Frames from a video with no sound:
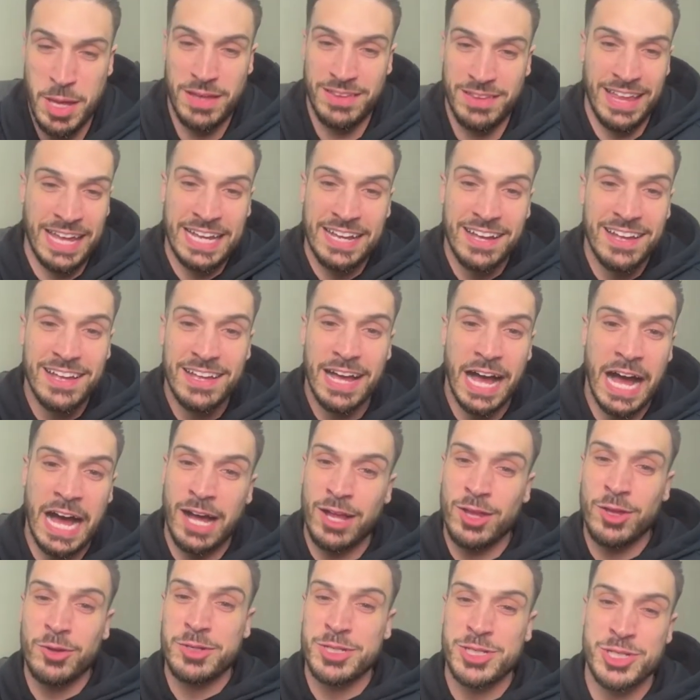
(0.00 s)
like
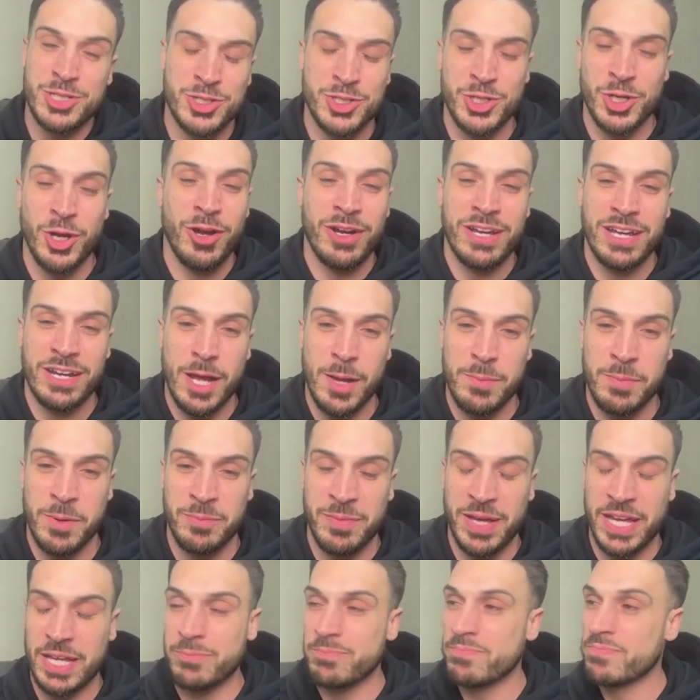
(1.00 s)
I'll always chalk it up. I'm
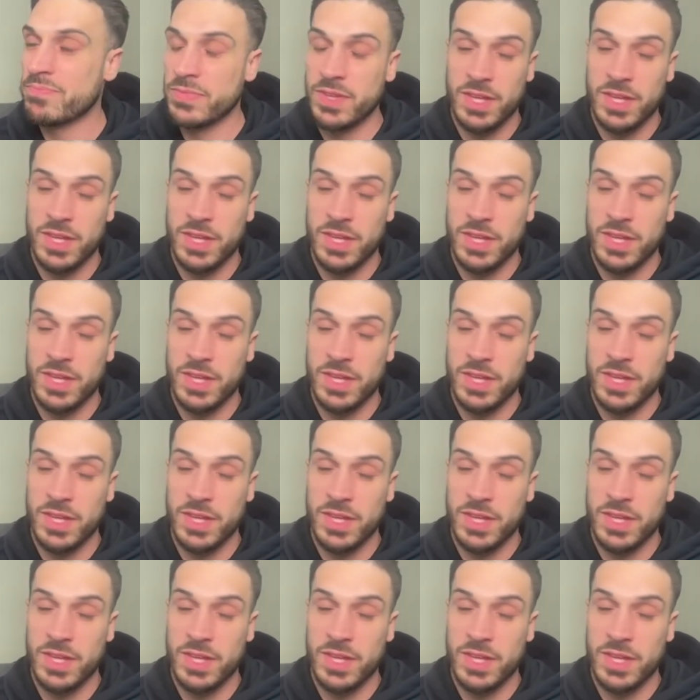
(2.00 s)
like,